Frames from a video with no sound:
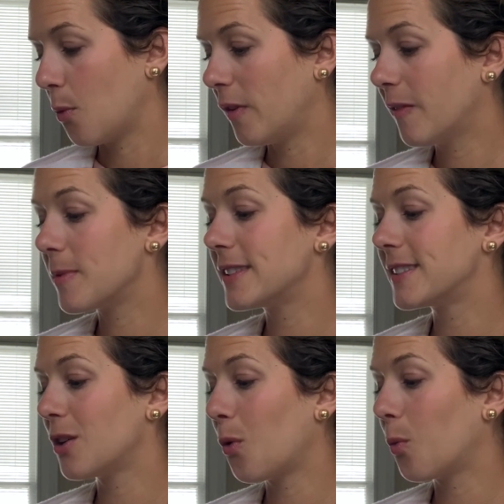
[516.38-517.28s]
We've been
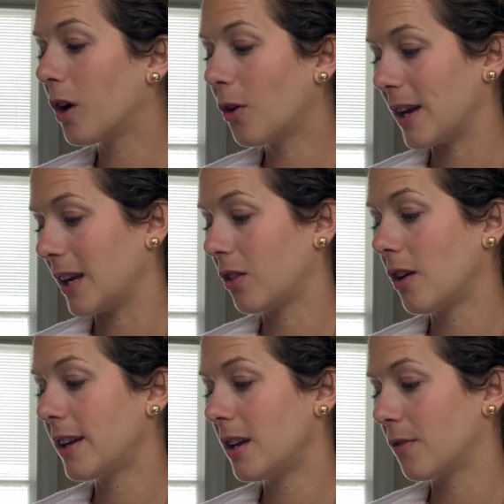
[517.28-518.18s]
so worried
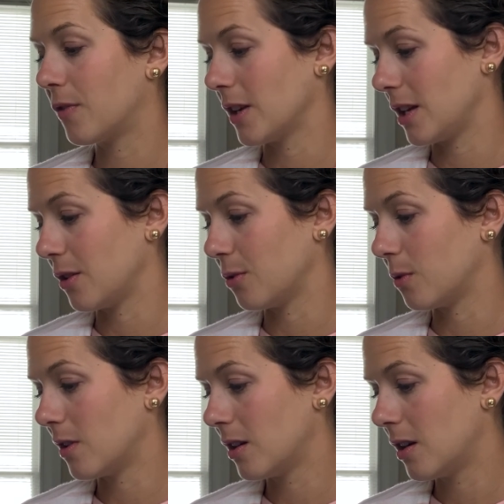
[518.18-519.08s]
looking for
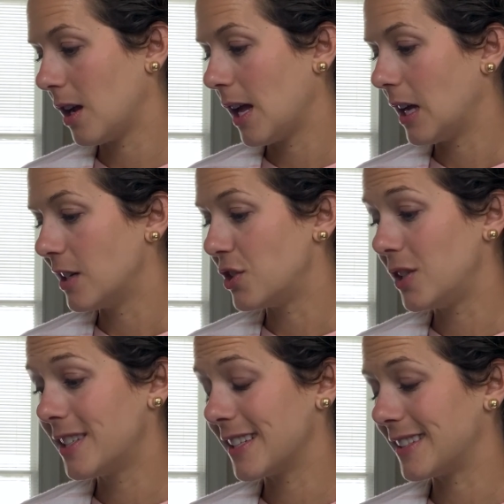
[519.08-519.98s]
you.
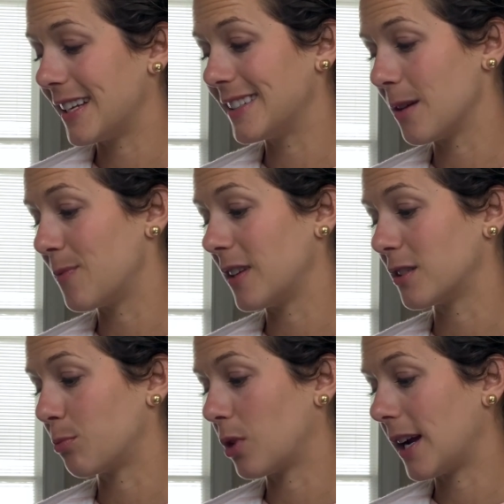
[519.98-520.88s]
Jesus said something
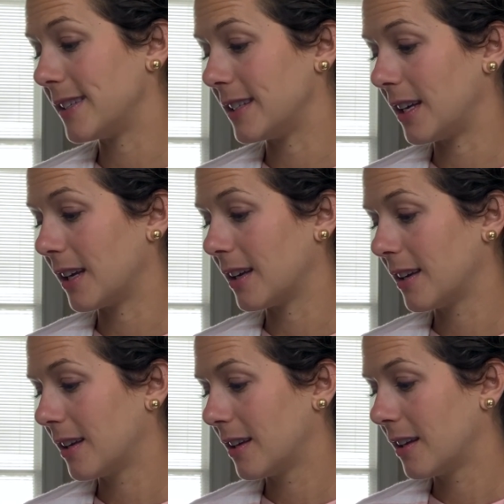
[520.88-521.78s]
surprising.
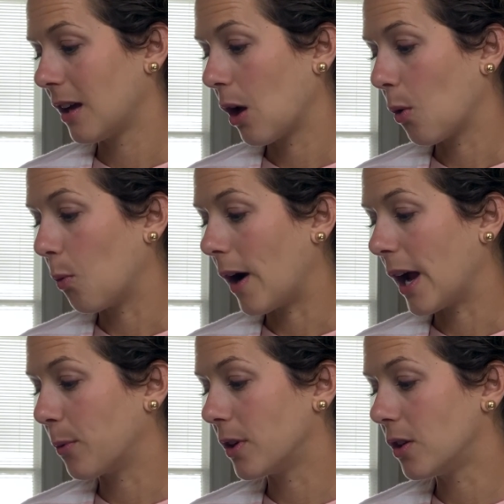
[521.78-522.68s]

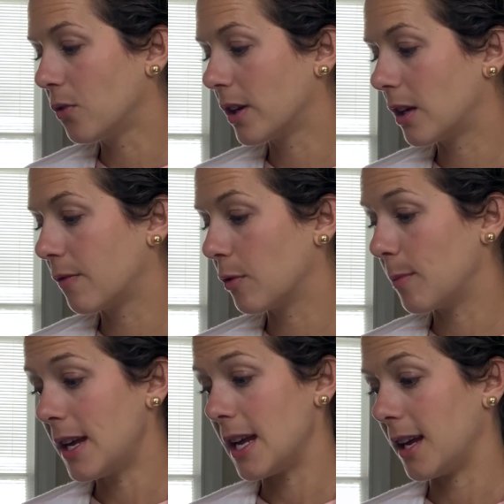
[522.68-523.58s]
Why were you looking for
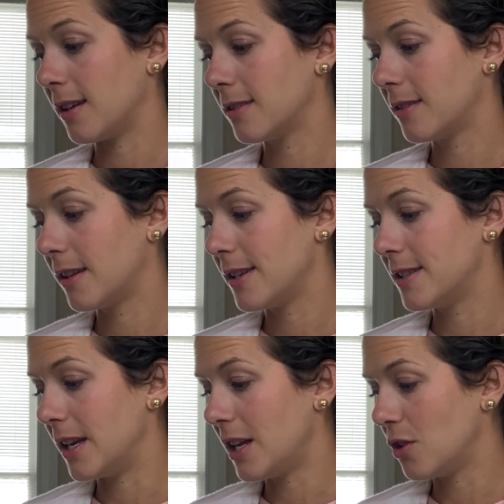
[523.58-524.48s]
me?
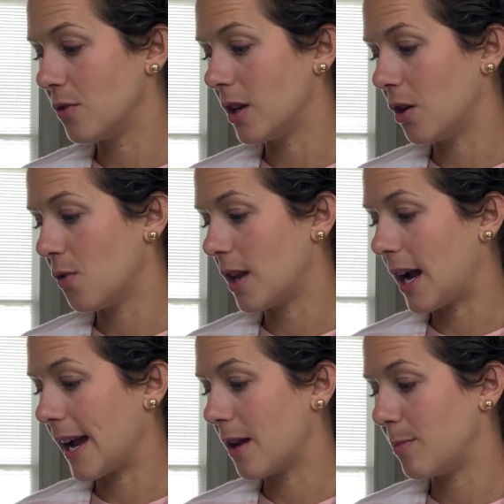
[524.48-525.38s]
Didn't you know that
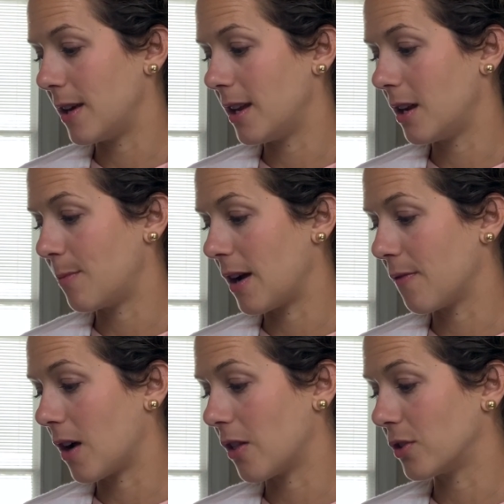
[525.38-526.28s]
I had been in my
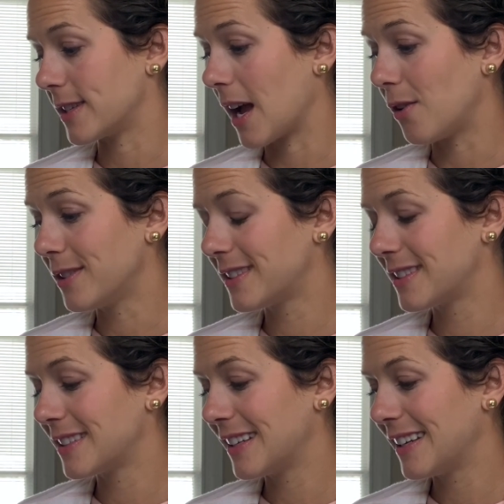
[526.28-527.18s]
father's house?